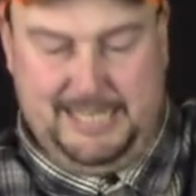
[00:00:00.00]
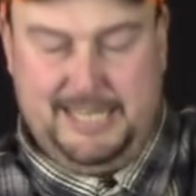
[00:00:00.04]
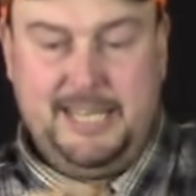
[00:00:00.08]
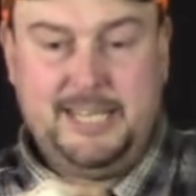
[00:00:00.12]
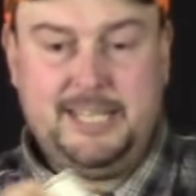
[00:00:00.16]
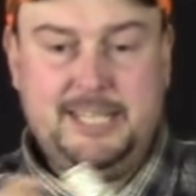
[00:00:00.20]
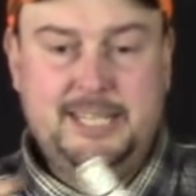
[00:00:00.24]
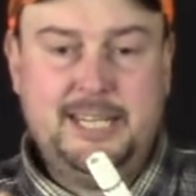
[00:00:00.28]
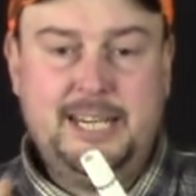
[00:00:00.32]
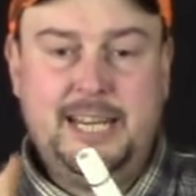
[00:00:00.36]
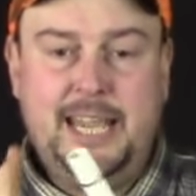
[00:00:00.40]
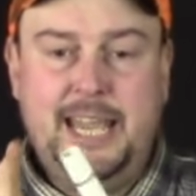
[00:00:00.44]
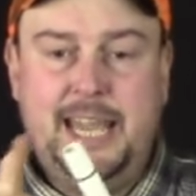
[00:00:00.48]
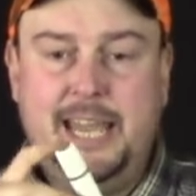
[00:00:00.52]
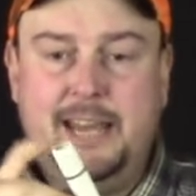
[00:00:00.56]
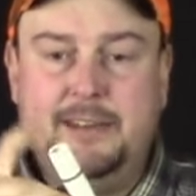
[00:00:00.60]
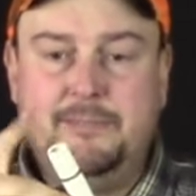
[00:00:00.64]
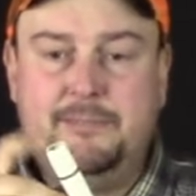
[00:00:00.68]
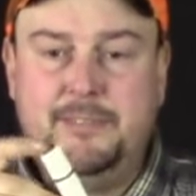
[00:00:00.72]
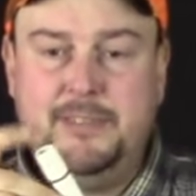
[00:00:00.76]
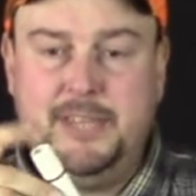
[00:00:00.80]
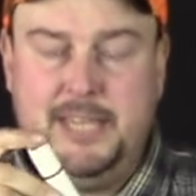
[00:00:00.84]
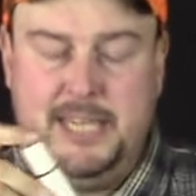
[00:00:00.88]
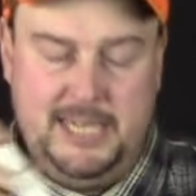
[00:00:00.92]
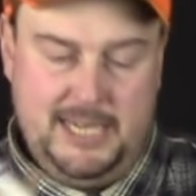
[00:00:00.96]
doesn't
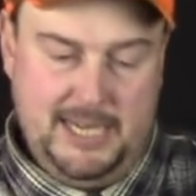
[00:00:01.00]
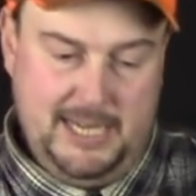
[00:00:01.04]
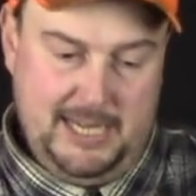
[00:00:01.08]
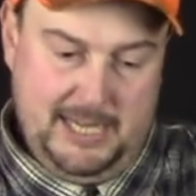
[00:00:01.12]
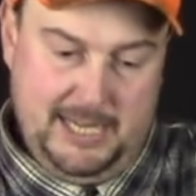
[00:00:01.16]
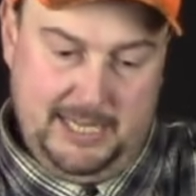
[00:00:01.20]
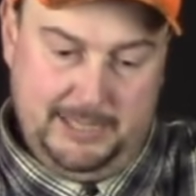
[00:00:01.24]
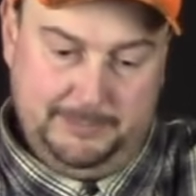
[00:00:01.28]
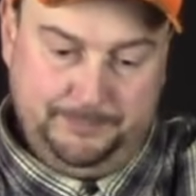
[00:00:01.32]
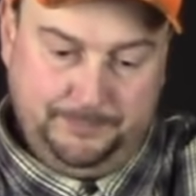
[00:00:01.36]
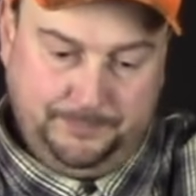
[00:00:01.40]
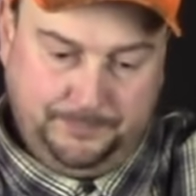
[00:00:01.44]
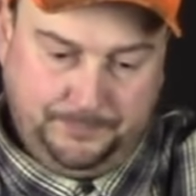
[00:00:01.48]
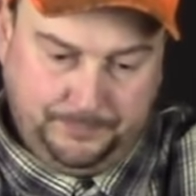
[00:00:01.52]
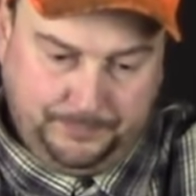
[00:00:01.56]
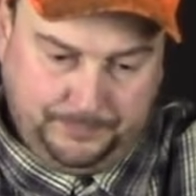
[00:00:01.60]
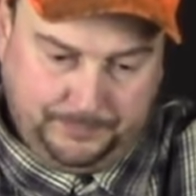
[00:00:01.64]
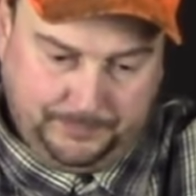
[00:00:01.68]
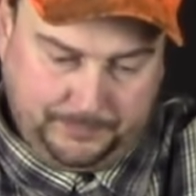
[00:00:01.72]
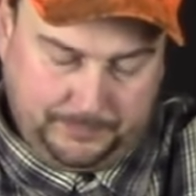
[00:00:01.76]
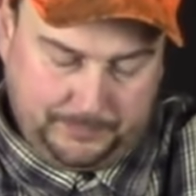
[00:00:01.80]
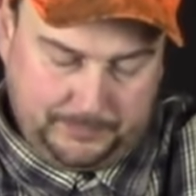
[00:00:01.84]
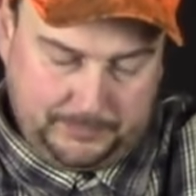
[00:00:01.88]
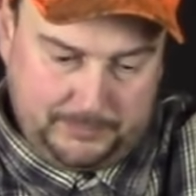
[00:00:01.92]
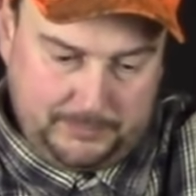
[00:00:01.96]
have
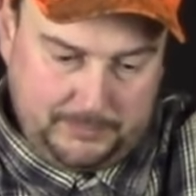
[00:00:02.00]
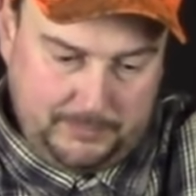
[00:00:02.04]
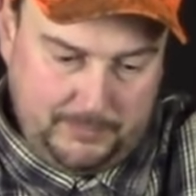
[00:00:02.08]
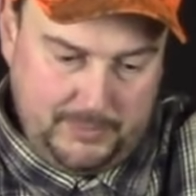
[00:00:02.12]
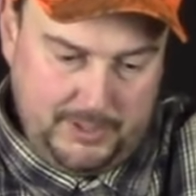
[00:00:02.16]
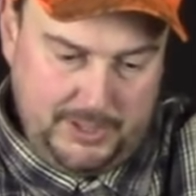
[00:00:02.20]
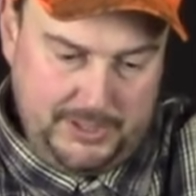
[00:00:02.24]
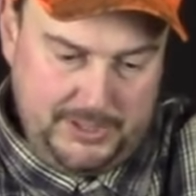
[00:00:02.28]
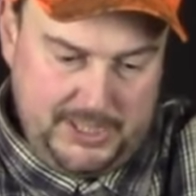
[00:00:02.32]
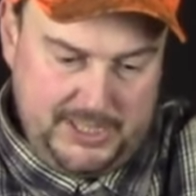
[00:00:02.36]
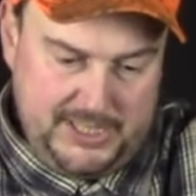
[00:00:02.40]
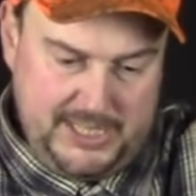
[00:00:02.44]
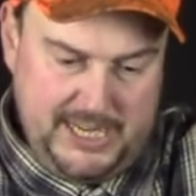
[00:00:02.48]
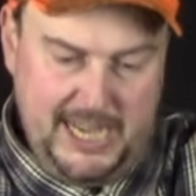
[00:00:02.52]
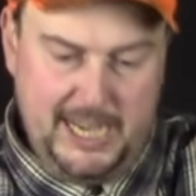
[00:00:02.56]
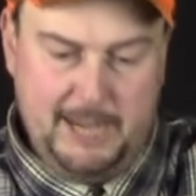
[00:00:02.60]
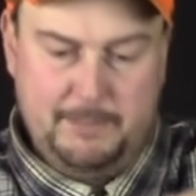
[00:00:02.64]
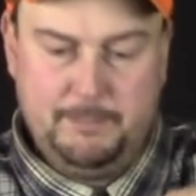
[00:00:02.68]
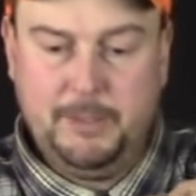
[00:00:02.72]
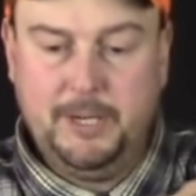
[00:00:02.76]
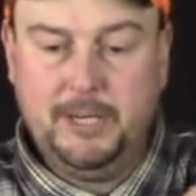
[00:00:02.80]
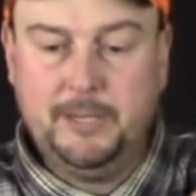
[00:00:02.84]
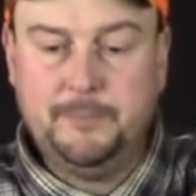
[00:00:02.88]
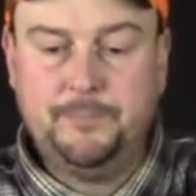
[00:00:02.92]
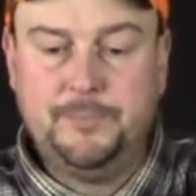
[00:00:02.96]
the
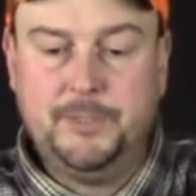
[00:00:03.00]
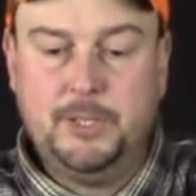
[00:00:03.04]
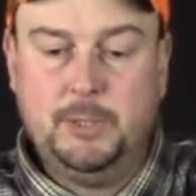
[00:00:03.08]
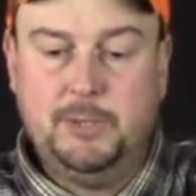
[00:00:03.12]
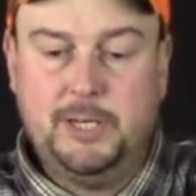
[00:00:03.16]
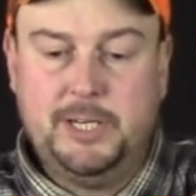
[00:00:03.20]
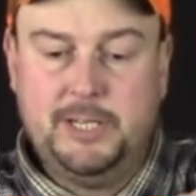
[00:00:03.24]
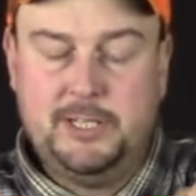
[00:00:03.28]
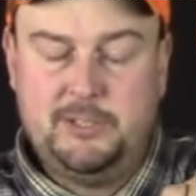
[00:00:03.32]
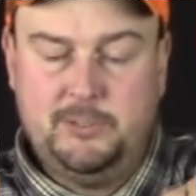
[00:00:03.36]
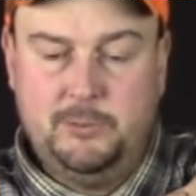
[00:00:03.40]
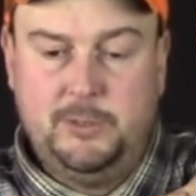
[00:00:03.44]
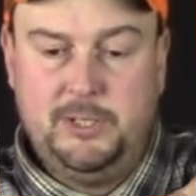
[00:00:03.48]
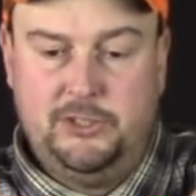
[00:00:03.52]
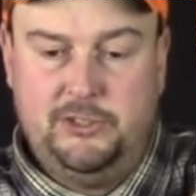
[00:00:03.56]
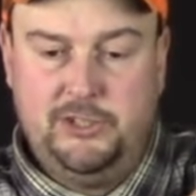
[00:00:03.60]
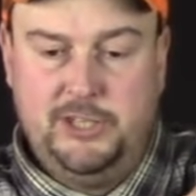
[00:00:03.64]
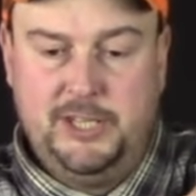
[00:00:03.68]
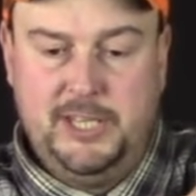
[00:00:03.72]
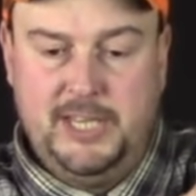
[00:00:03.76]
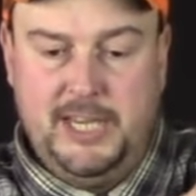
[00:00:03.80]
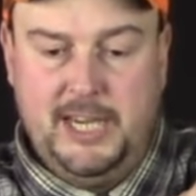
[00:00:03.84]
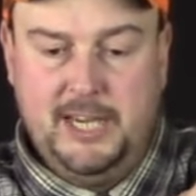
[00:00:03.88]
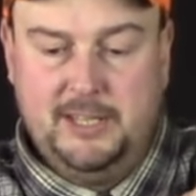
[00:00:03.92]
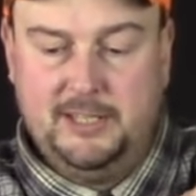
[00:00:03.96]
taper. We want to switch
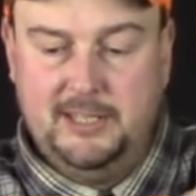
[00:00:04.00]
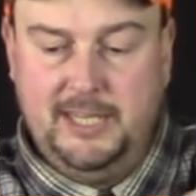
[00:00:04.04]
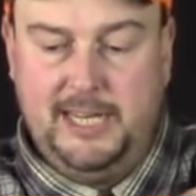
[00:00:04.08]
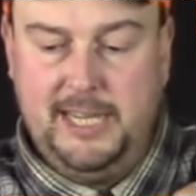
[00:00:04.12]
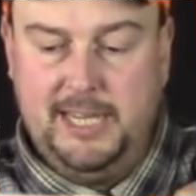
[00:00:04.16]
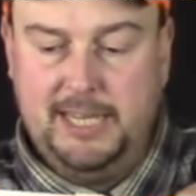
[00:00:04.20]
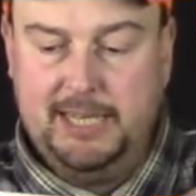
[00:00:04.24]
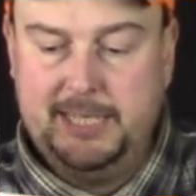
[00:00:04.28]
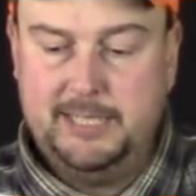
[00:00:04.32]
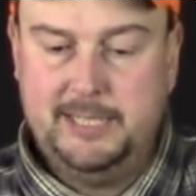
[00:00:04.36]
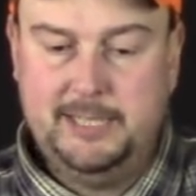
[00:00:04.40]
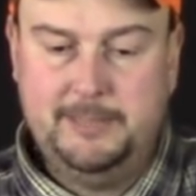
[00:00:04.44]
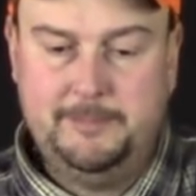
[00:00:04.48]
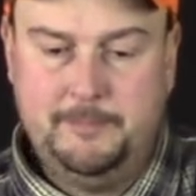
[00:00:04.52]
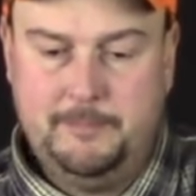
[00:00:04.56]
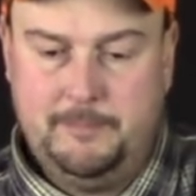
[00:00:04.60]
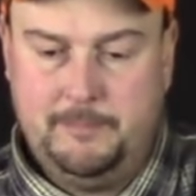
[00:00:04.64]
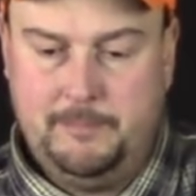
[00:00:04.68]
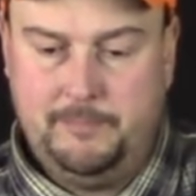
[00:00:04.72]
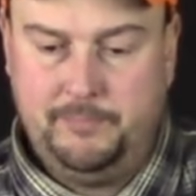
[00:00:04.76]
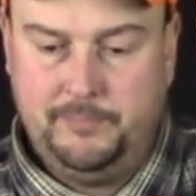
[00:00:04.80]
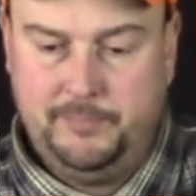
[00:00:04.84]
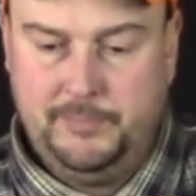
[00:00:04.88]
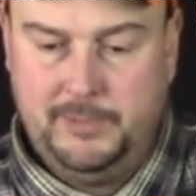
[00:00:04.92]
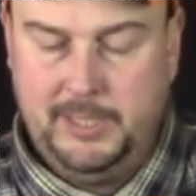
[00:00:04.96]
to the other end.
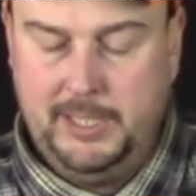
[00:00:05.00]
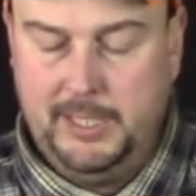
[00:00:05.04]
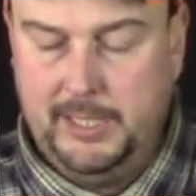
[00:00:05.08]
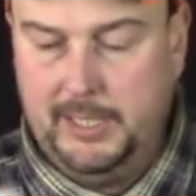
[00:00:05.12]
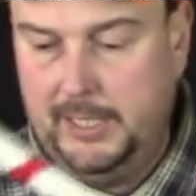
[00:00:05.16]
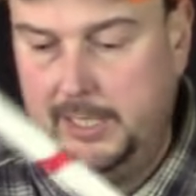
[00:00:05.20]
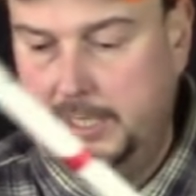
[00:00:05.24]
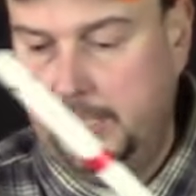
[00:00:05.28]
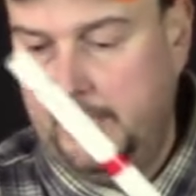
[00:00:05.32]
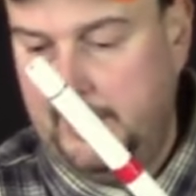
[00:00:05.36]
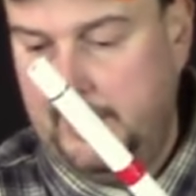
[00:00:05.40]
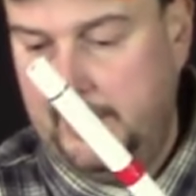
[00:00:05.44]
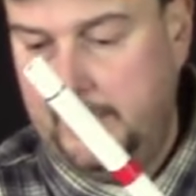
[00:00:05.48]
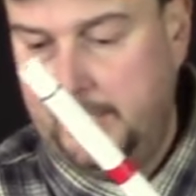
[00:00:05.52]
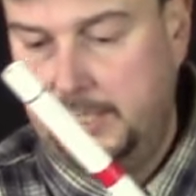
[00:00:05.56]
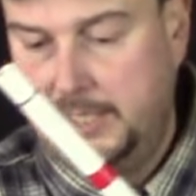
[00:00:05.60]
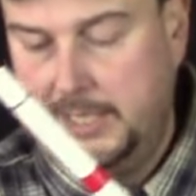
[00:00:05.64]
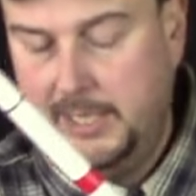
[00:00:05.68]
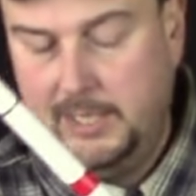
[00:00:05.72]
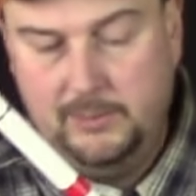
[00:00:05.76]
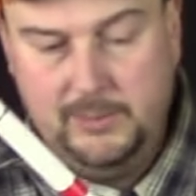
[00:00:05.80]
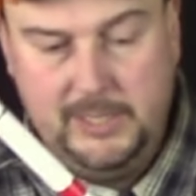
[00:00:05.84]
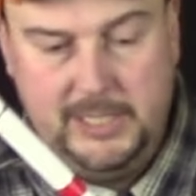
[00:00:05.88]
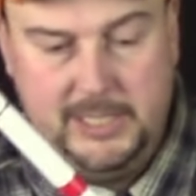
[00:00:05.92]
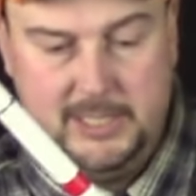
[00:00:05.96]

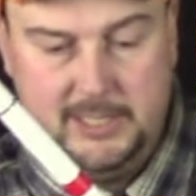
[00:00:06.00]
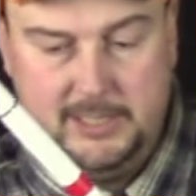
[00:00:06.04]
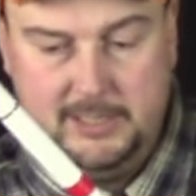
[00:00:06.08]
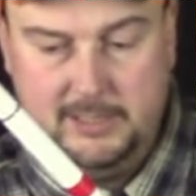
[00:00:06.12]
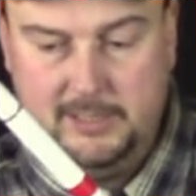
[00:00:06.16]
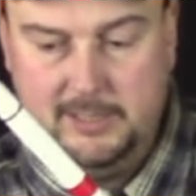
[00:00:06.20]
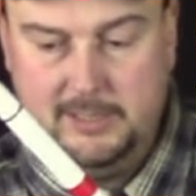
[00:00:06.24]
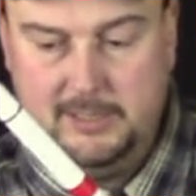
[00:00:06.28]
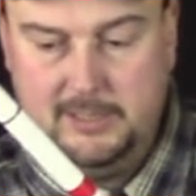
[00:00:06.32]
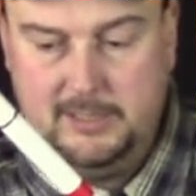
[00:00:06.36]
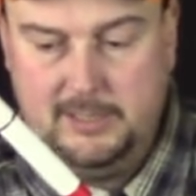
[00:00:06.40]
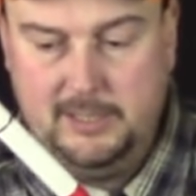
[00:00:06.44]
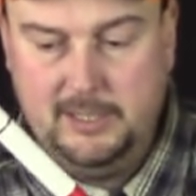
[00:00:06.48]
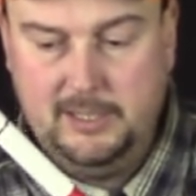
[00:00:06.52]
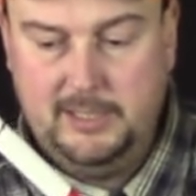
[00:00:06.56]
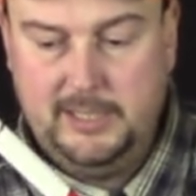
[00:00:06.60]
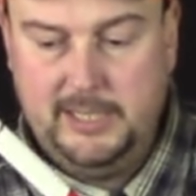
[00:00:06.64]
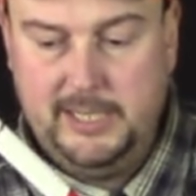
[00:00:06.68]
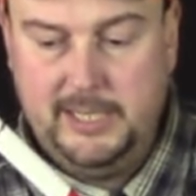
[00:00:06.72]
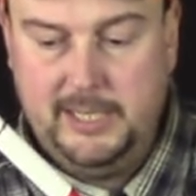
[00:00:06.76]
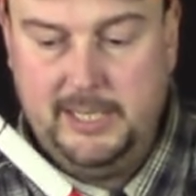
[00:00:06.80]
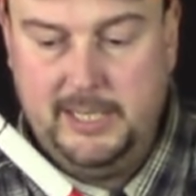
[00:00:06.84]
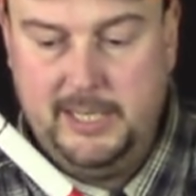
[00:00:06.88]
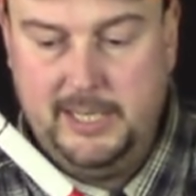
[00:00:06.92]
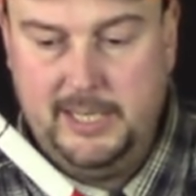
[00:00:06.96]
Now we can turn
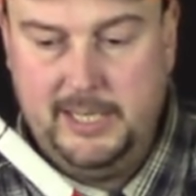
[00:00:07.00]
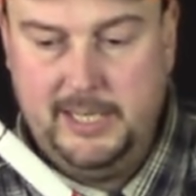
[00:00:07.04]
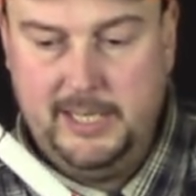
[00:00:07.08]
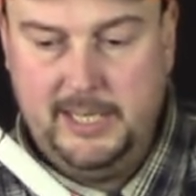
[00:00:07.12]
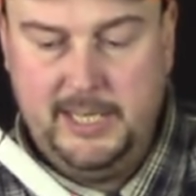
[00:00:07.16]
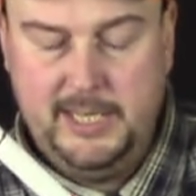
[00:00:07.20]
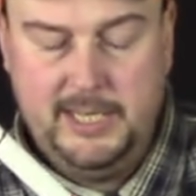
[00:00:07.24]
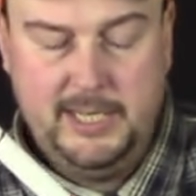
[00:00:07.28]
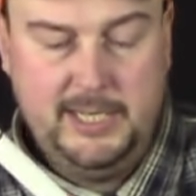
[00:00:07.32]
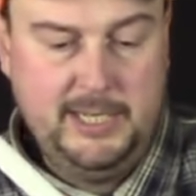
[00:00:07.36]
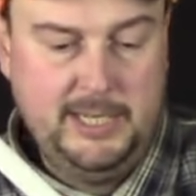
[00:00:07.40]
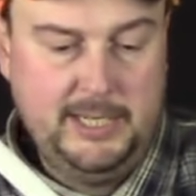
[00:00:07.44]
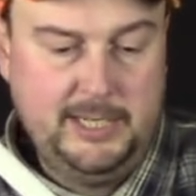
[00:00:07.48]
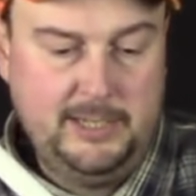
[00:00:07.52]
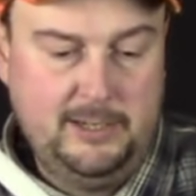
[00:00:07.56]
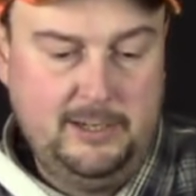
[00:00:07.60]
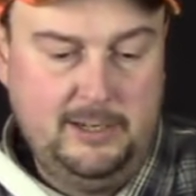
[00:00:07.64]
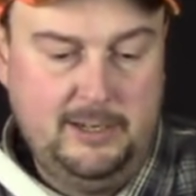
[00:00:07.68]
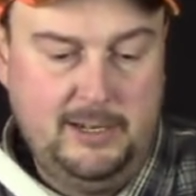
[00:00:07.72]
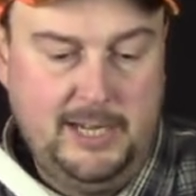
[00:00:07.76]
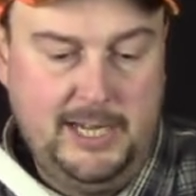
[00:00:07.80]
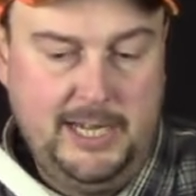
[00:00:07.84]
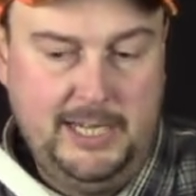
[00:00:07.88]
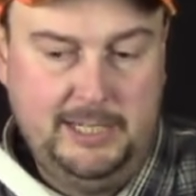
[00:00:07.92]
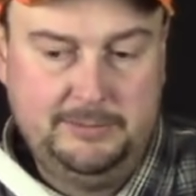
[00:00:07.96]
the heat gun
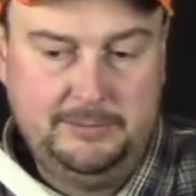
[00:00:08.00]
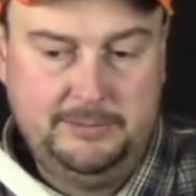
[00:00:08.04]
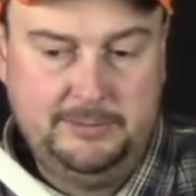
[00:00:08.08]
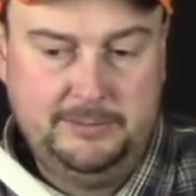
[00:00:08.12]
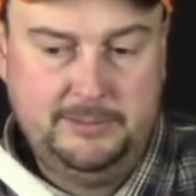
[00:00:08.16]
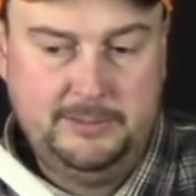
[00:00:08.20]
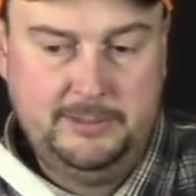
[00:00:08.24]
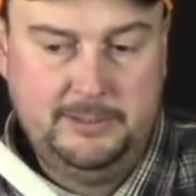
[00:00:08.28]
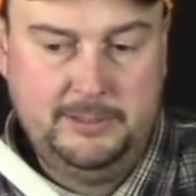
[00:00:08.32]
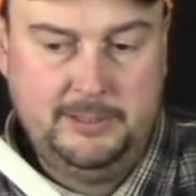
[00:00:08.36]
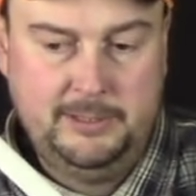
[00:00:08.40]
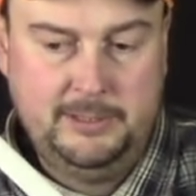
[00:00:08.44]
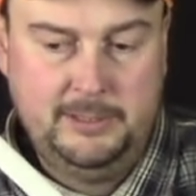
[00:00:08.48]
off.